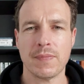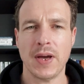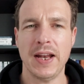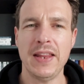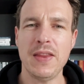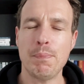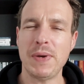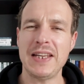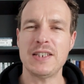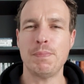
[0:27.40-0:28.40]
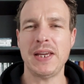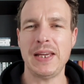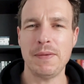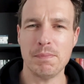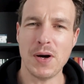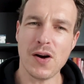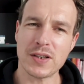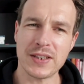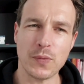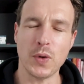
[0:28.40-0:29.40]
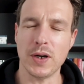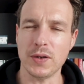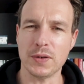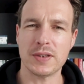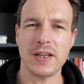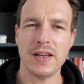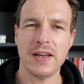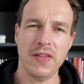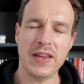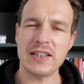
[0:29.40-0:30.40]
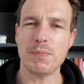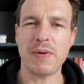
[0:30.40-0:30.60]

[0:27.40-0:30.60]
And in the B2B marketing world, these will be